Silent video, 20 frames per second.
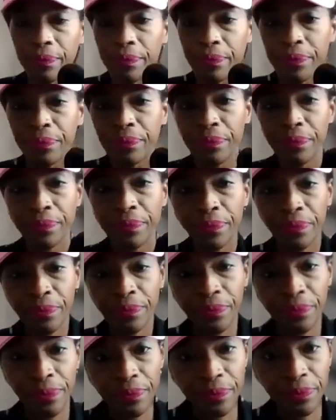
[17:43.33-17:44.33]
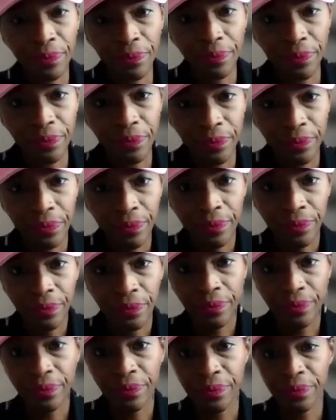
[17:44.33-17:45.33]

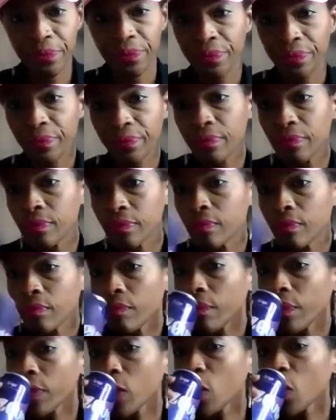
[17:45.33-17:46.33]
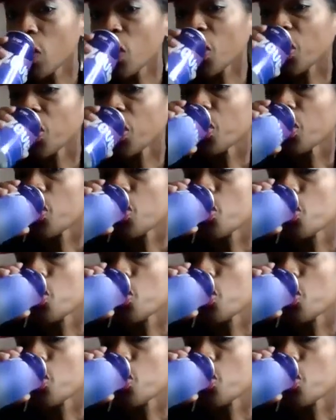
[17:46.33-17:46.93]
(silence)